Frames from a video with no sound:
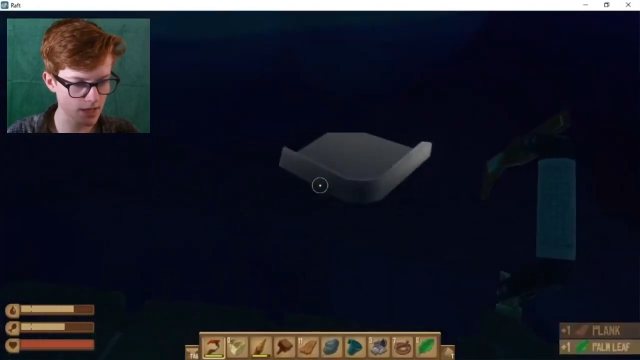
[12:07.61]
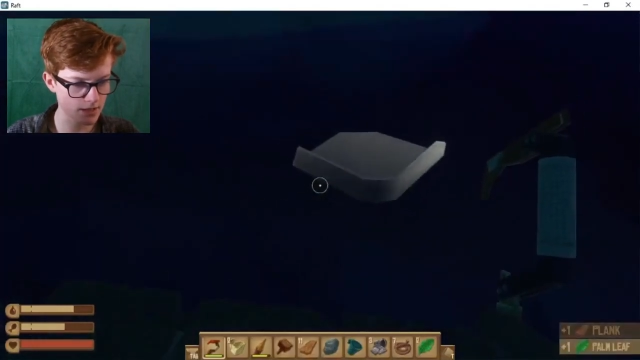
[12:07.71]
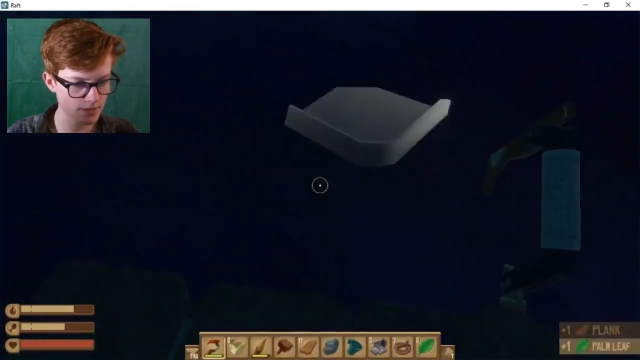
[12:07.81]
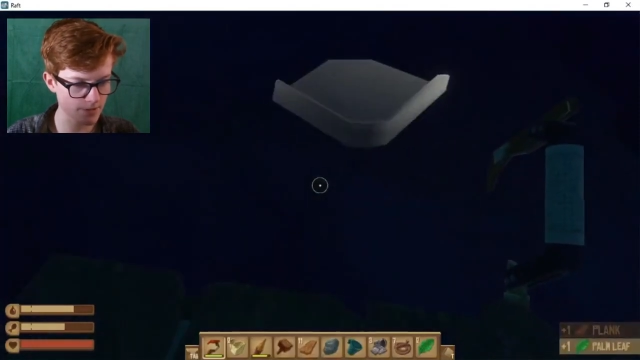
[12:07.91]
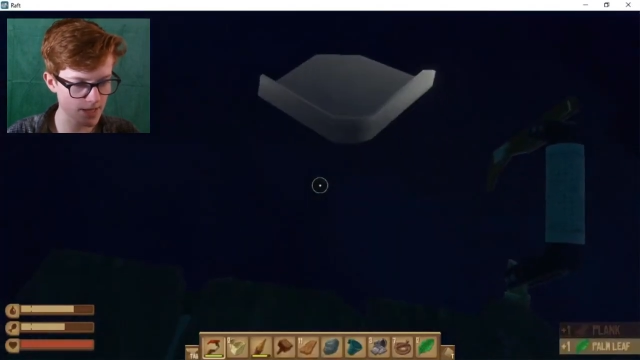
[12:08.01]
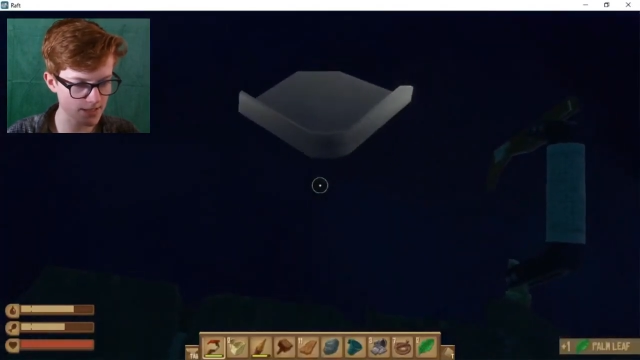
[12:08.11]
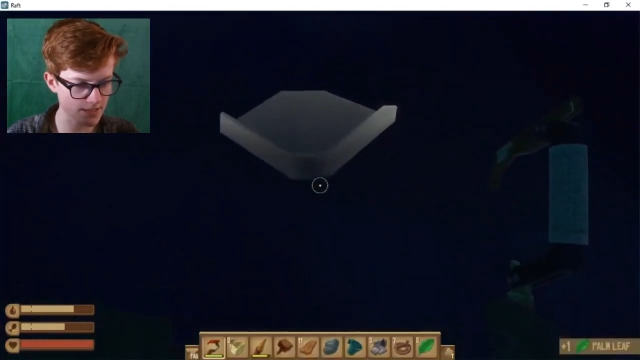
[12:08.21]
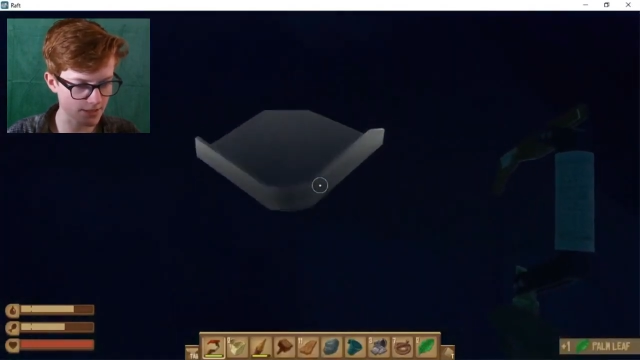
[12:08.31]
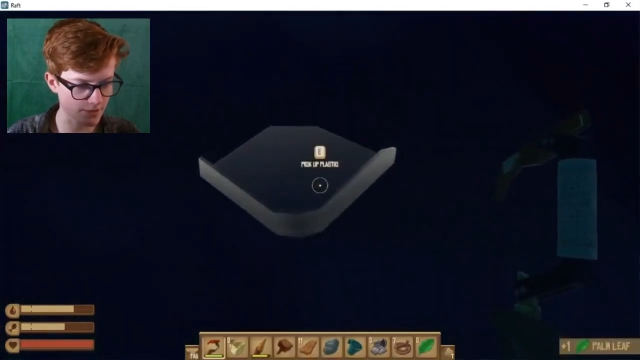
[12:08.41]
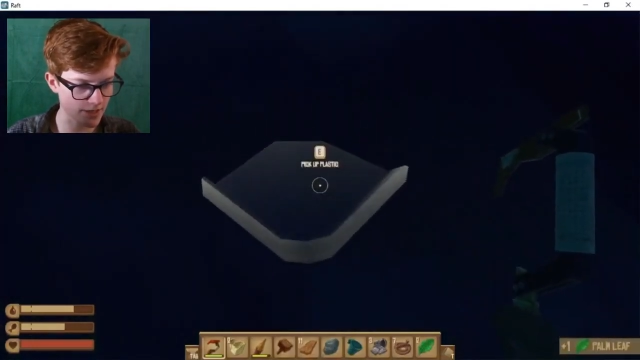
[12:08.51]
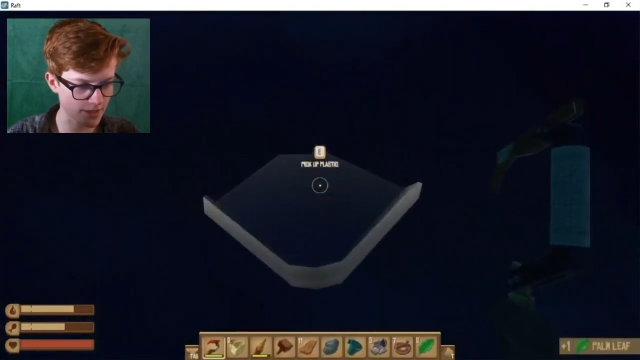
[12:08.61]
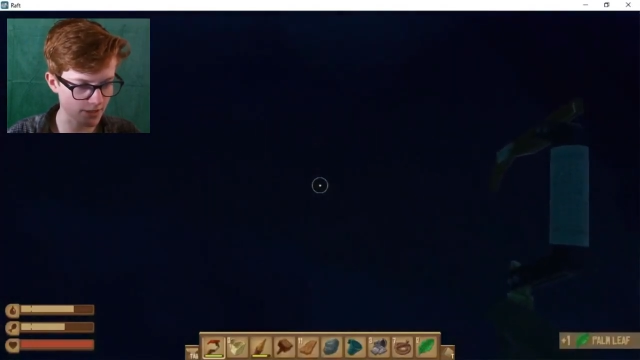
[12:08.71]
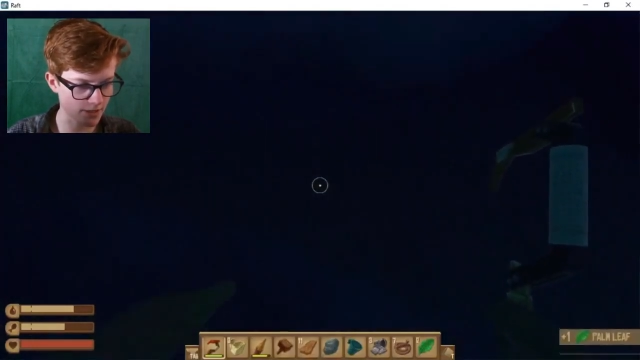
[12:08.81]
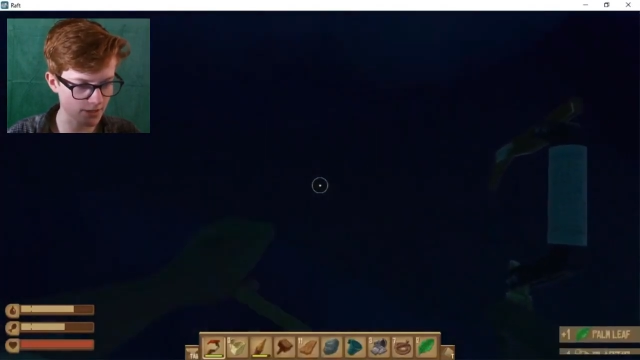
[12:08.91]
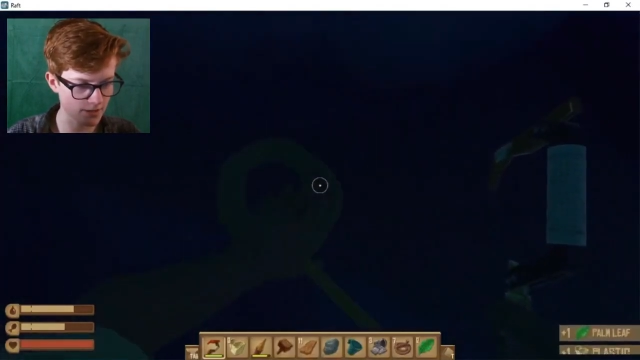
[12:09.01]
And this plastic right
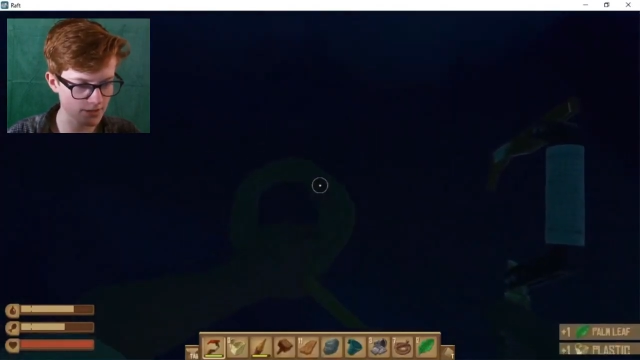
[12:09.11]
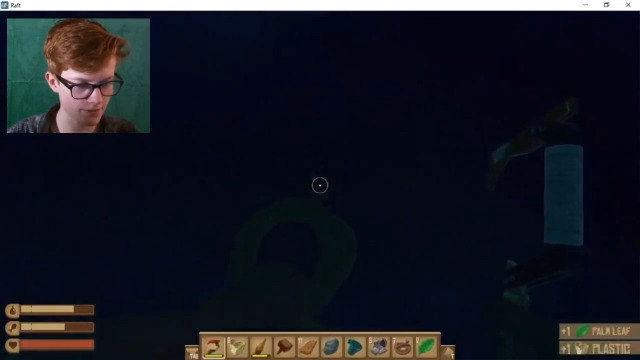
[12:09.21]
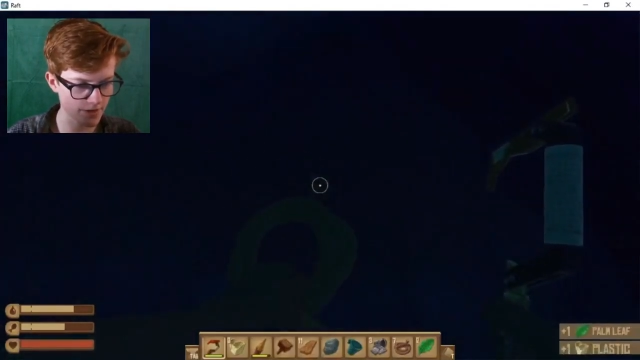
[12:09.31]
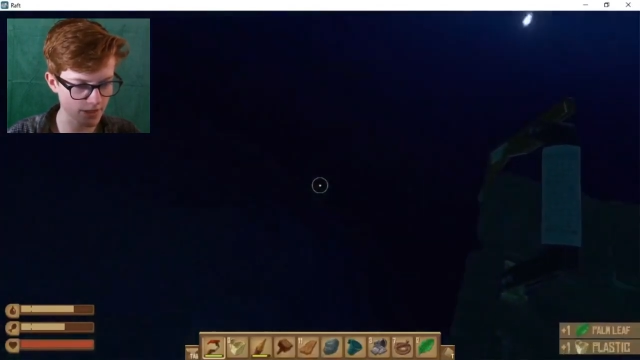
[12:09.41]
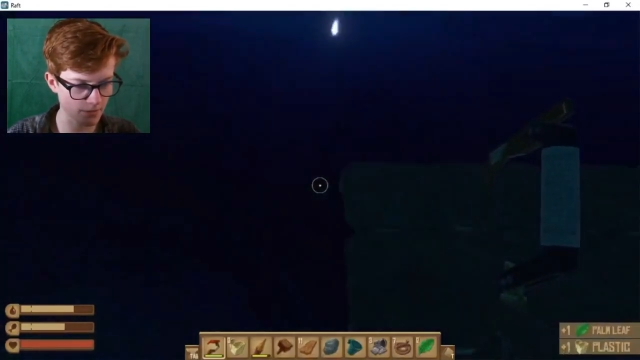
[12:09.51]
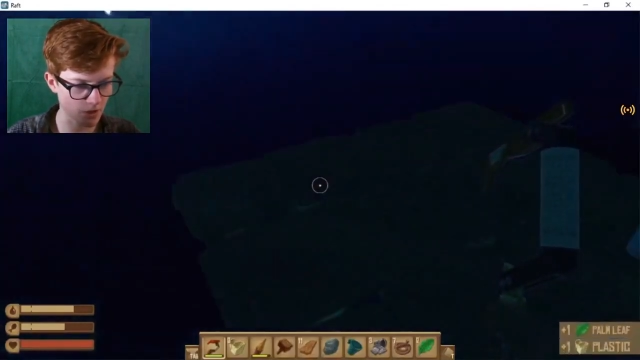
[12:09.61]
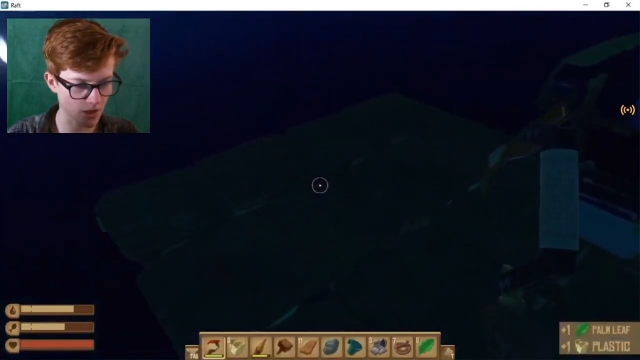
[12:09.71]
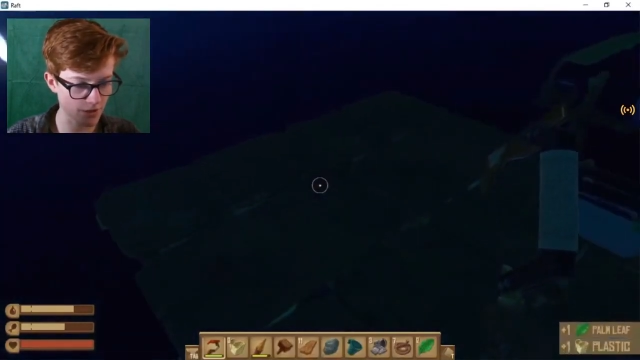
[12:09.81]
here. It's available.